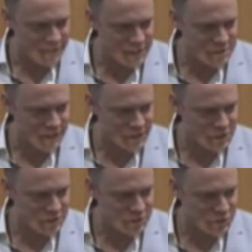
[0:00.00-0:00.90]

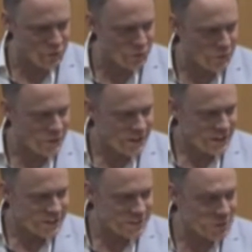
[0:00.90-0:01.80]
intervention to
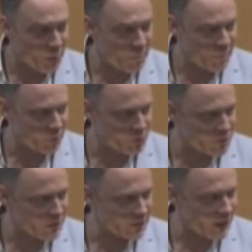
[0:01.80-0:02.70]
stop people using